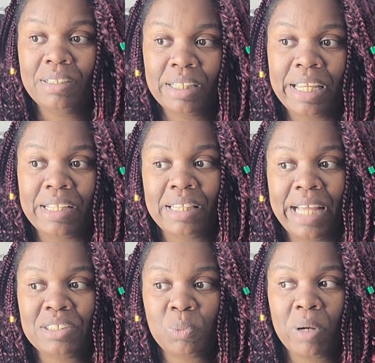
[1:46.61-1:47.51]
Like
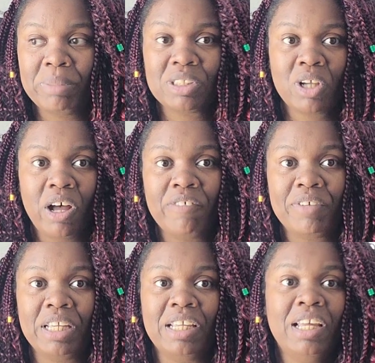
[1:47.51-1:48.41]
that's where Miss
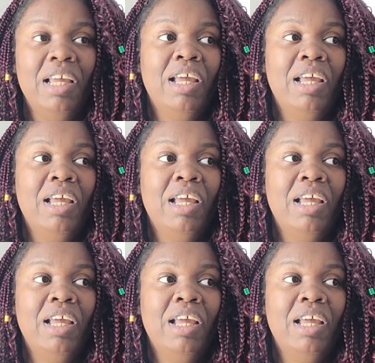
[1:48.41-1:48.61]
Coffee